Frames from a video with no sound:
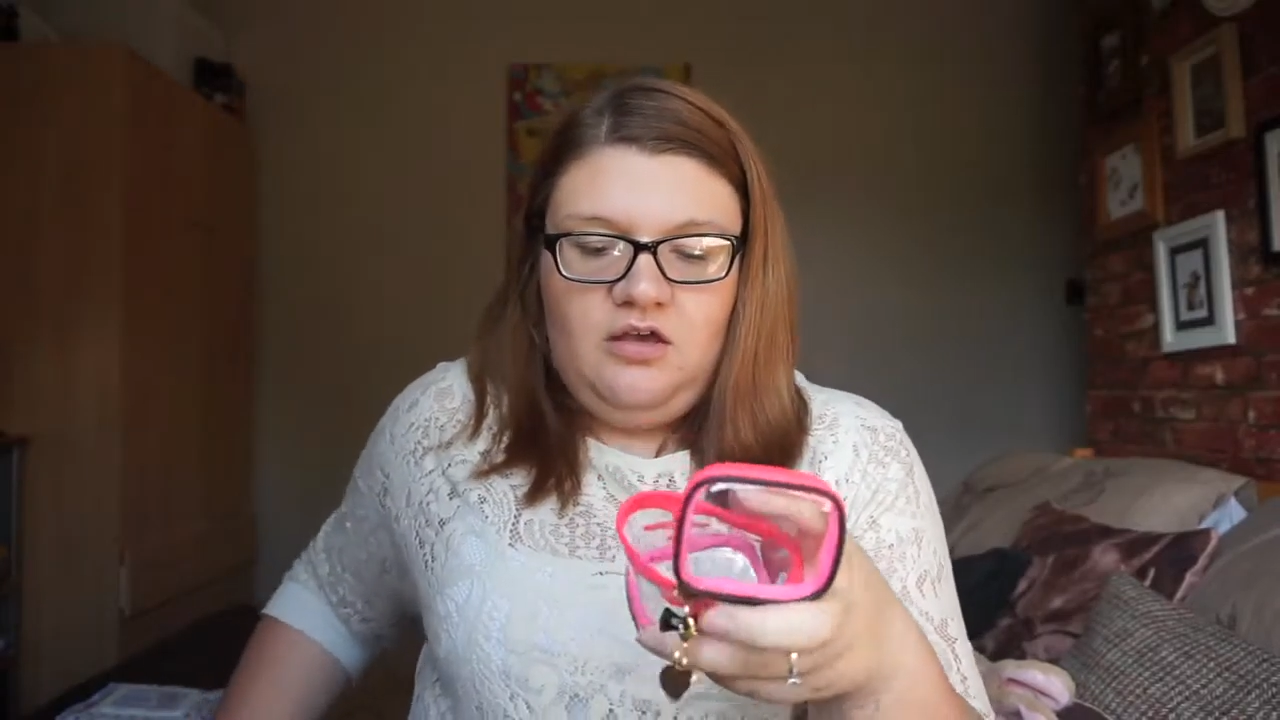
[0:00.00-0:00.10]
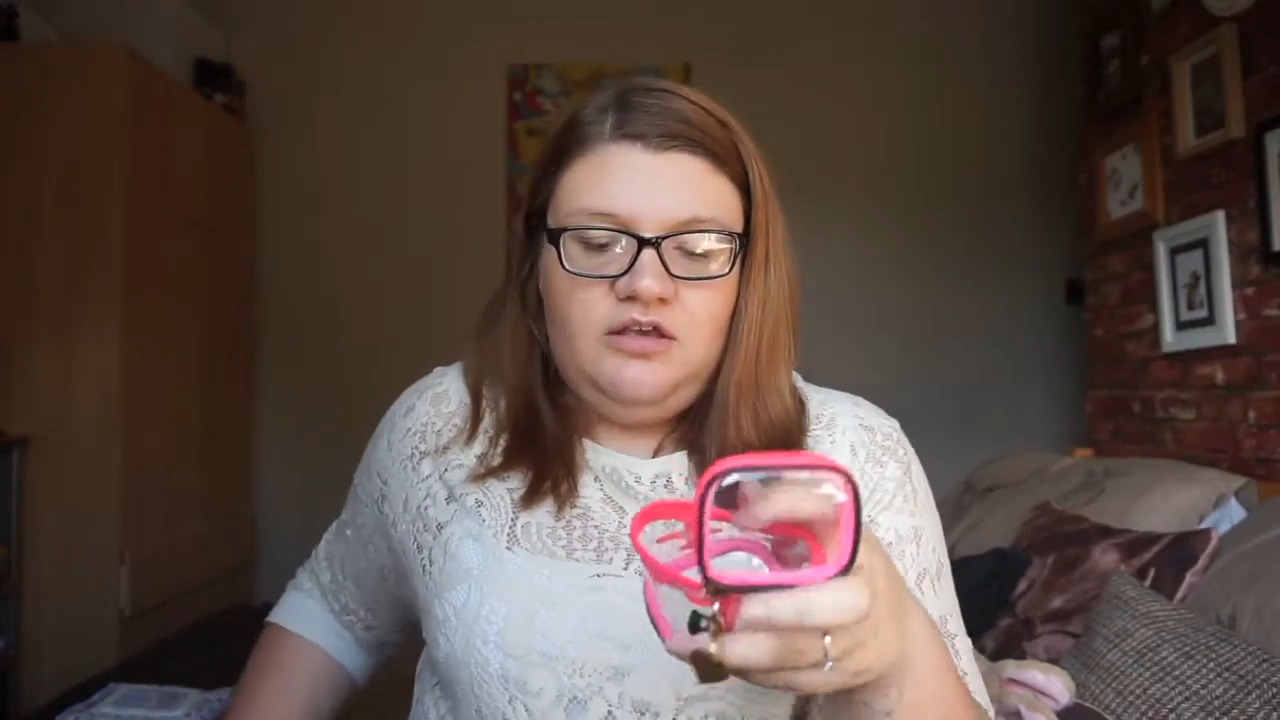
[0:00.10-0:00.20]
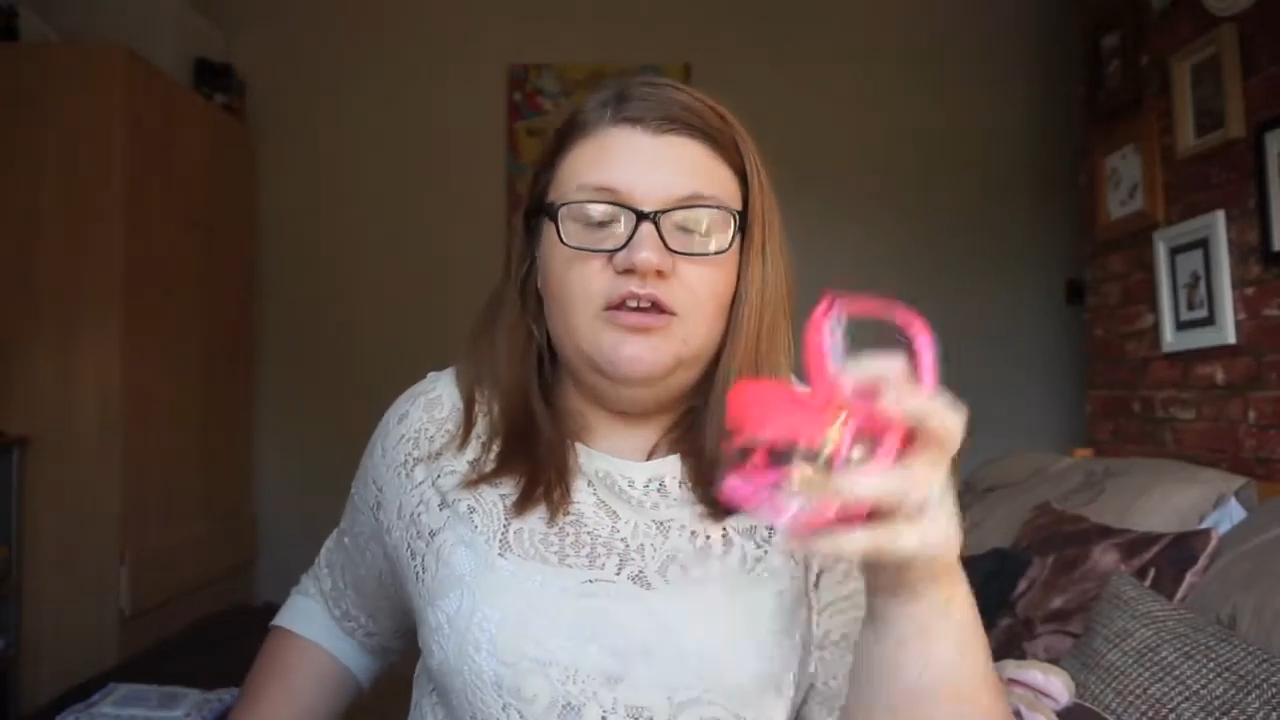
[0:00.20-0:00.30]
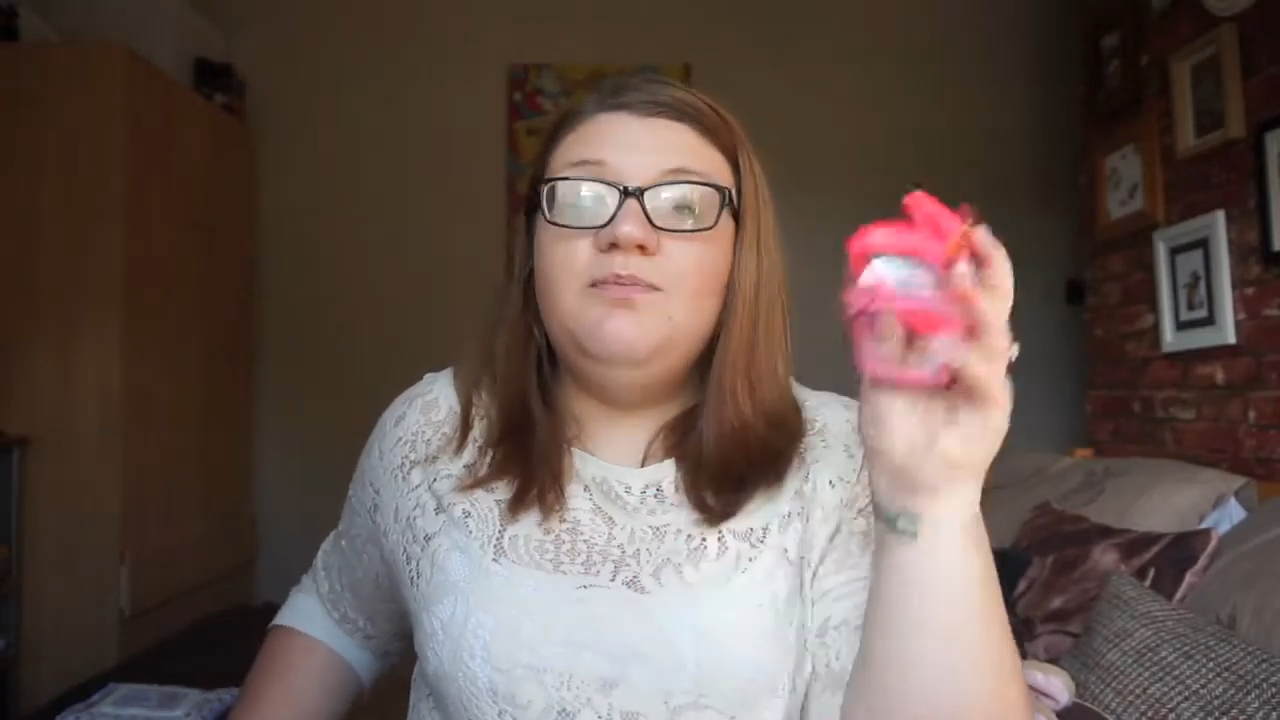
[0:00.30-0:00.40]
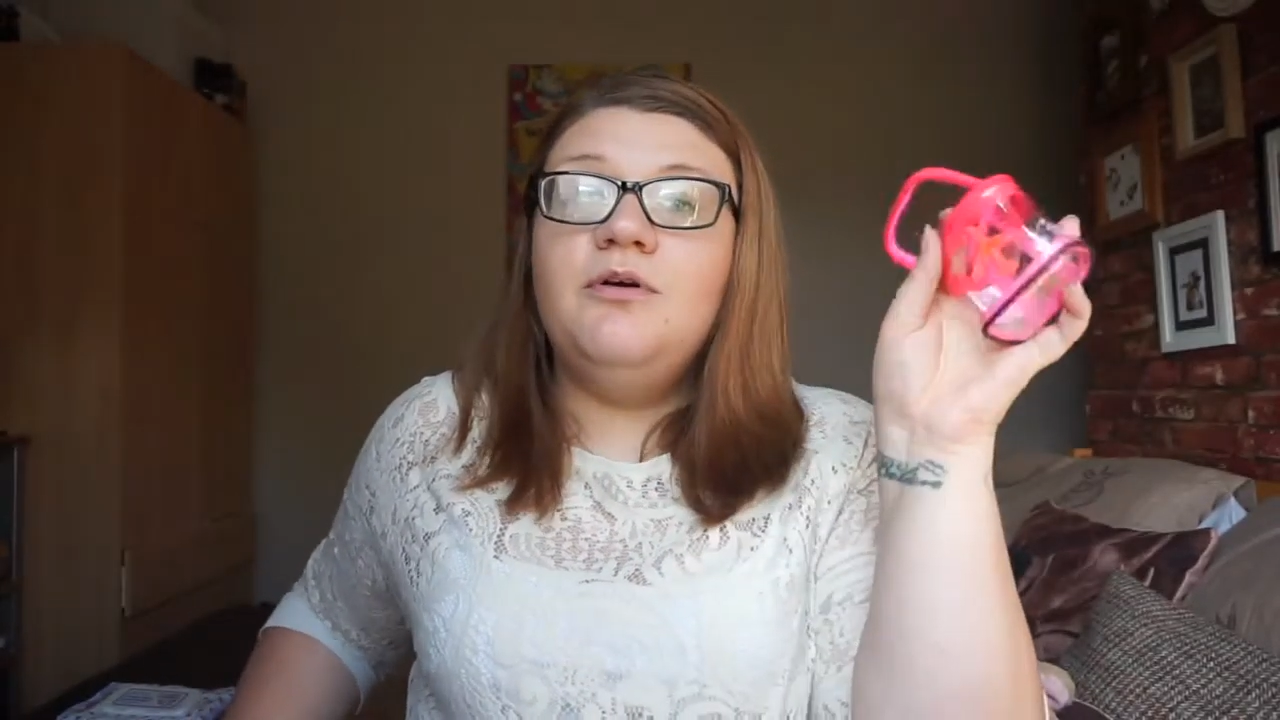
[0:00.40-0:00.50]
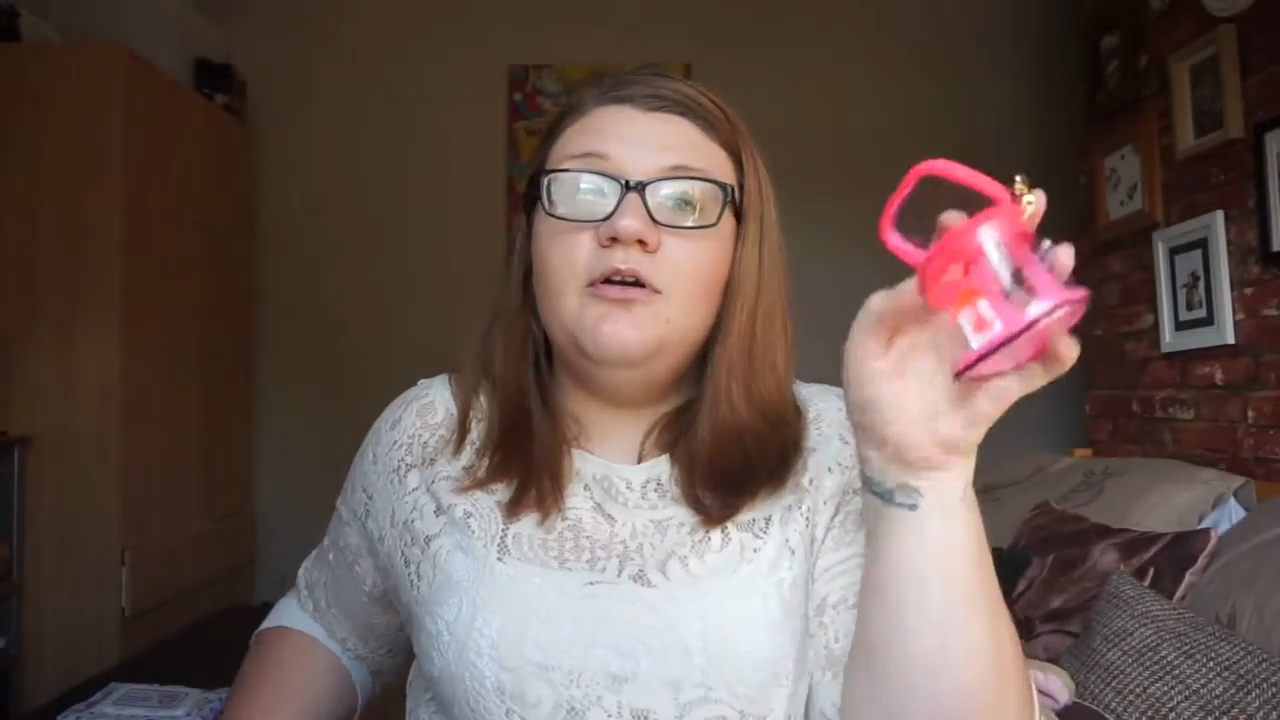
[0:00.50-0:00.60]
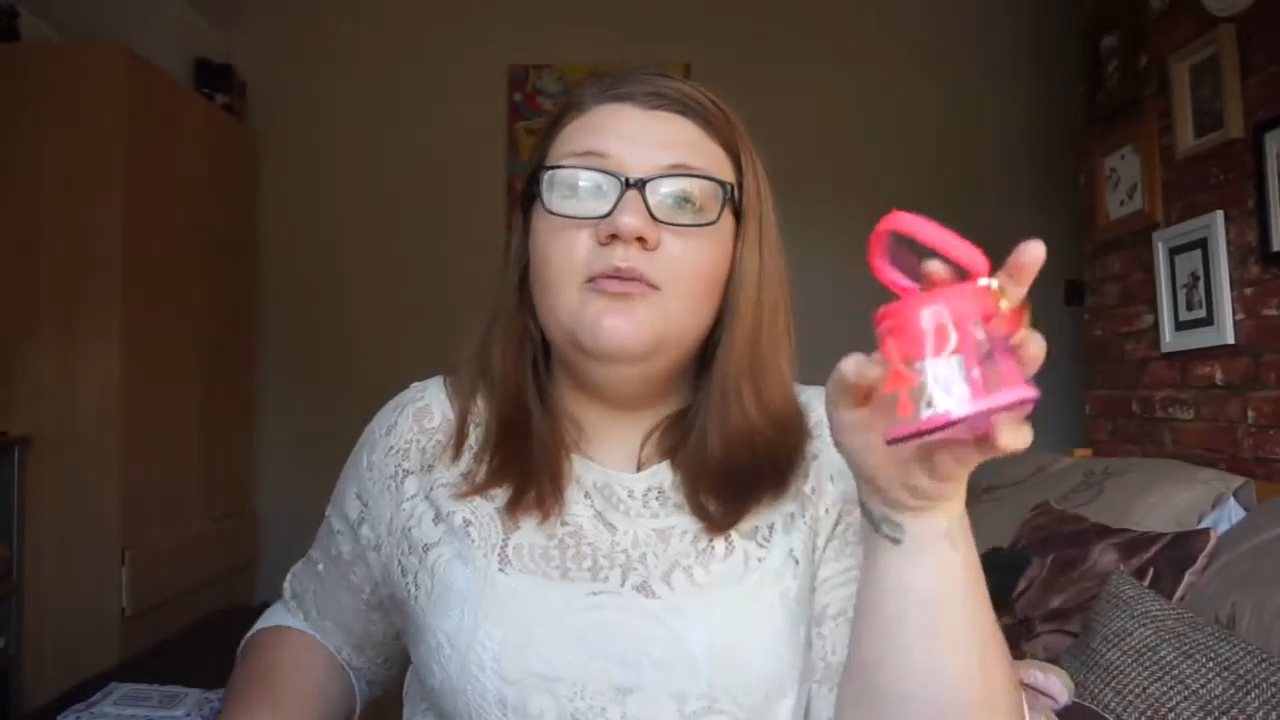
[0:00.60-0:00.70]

you could pretty